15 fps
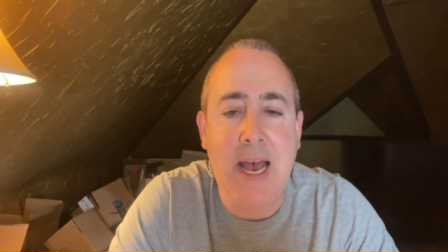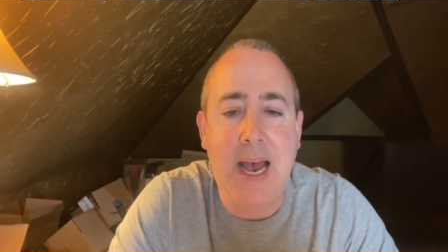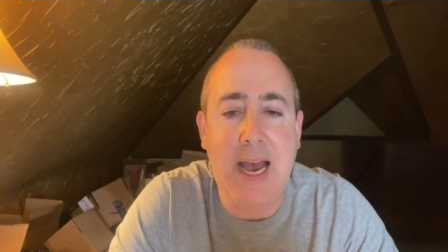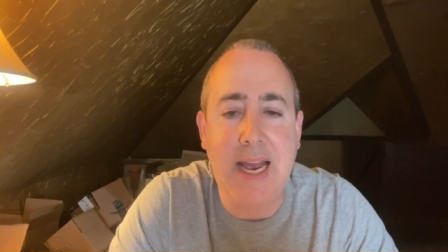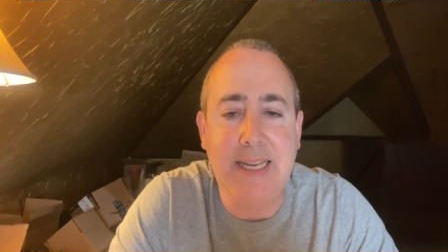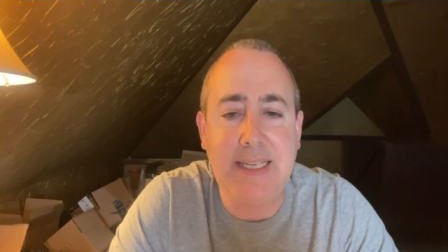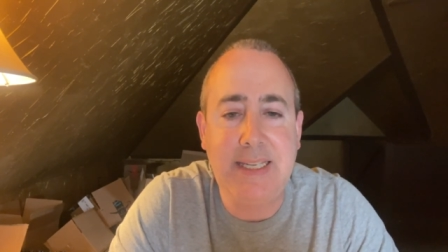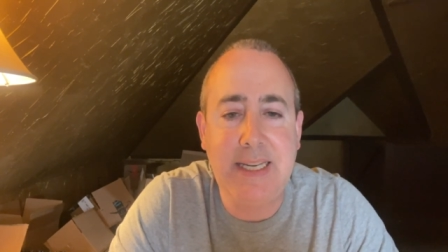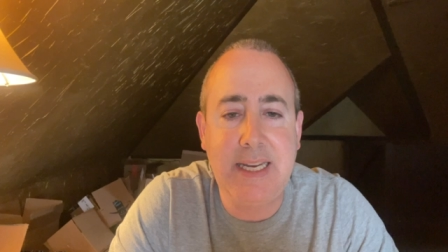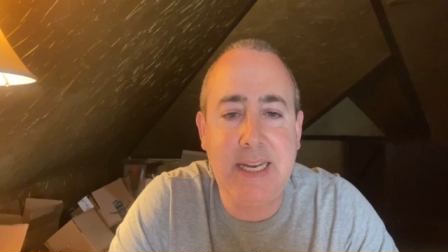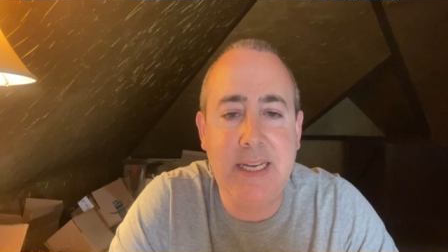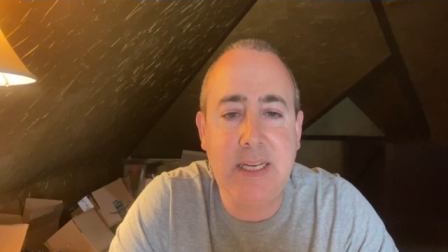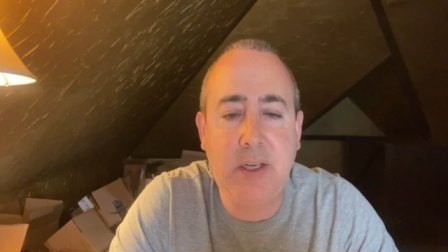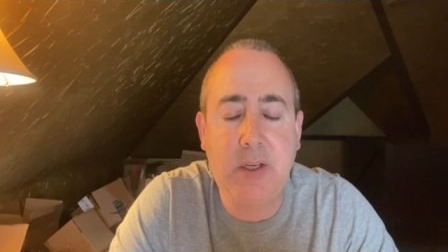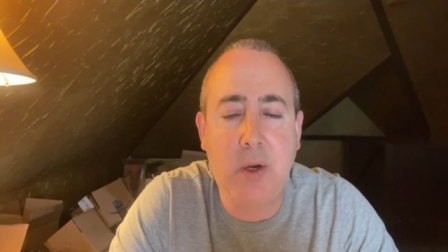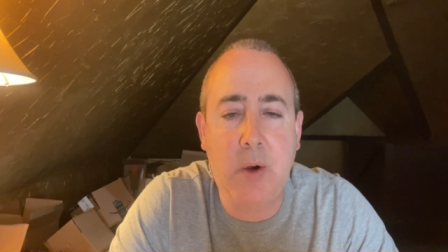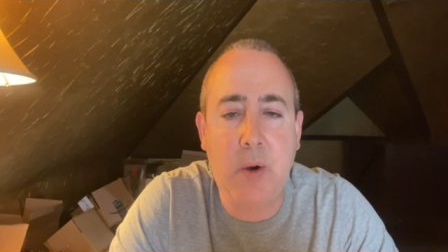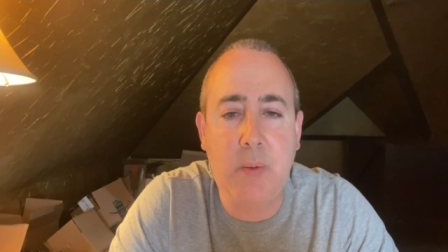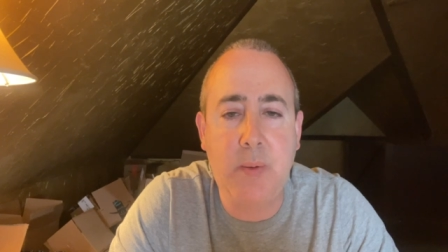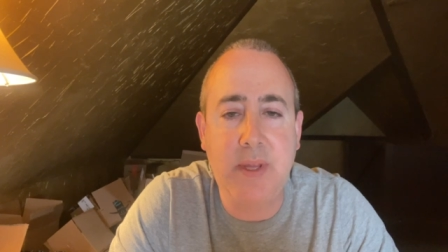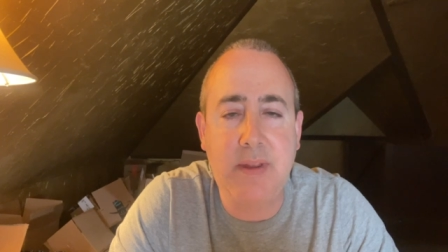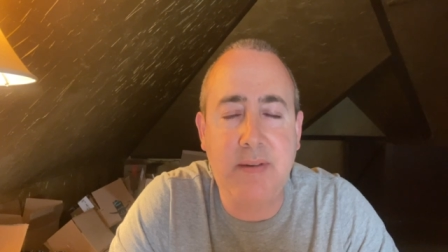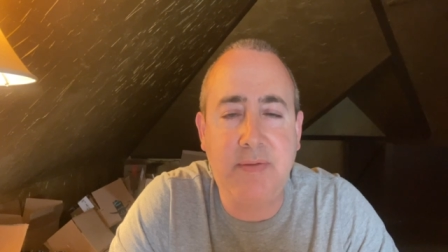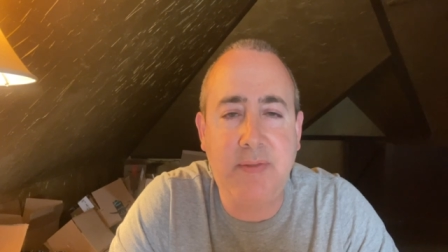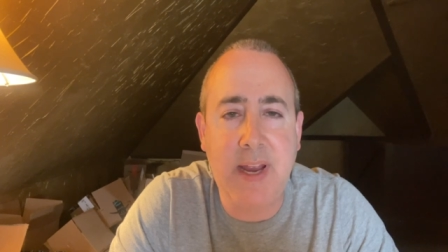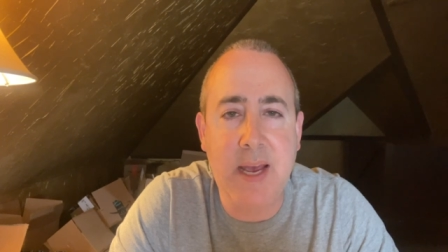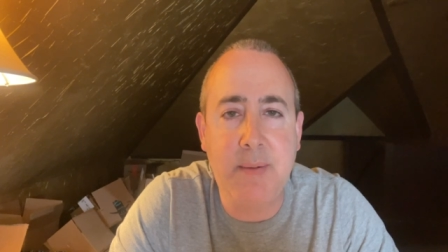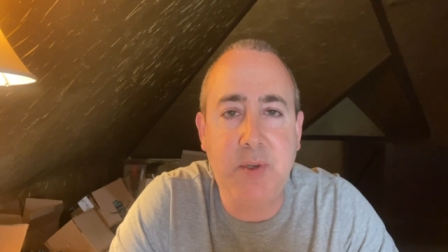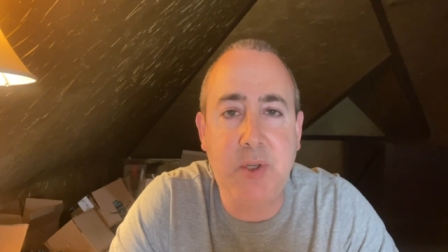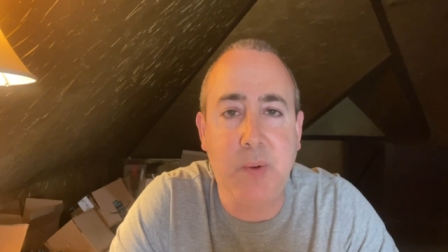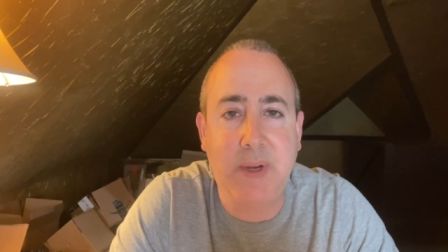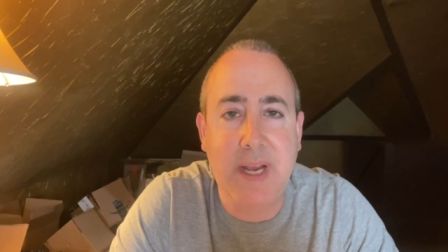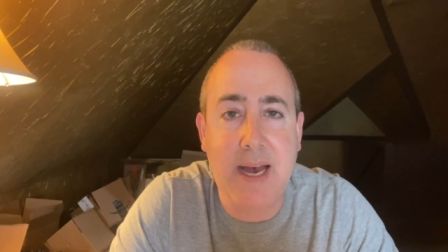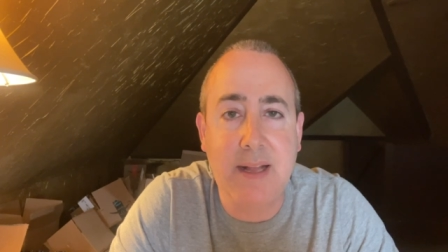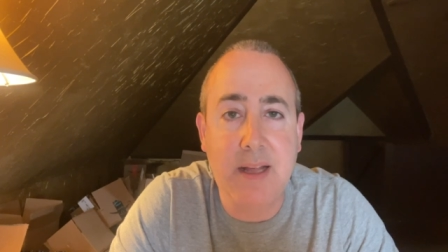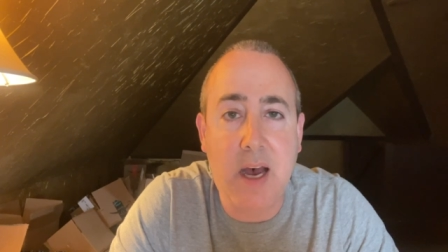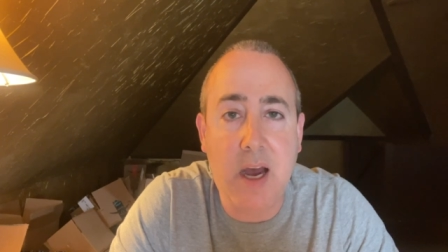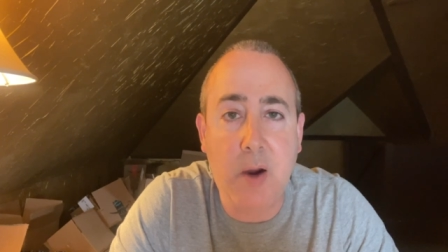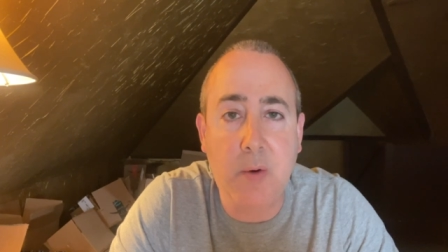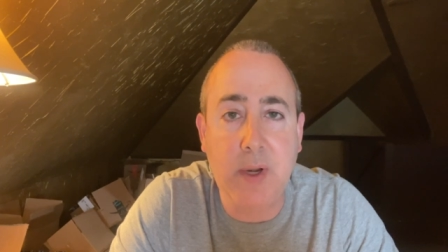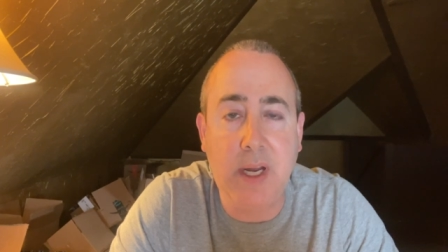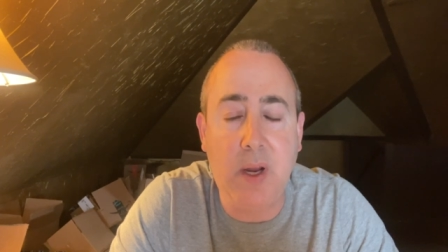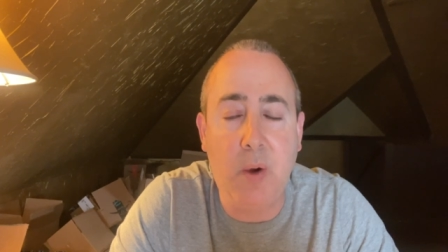I did go with the fam to Kalahari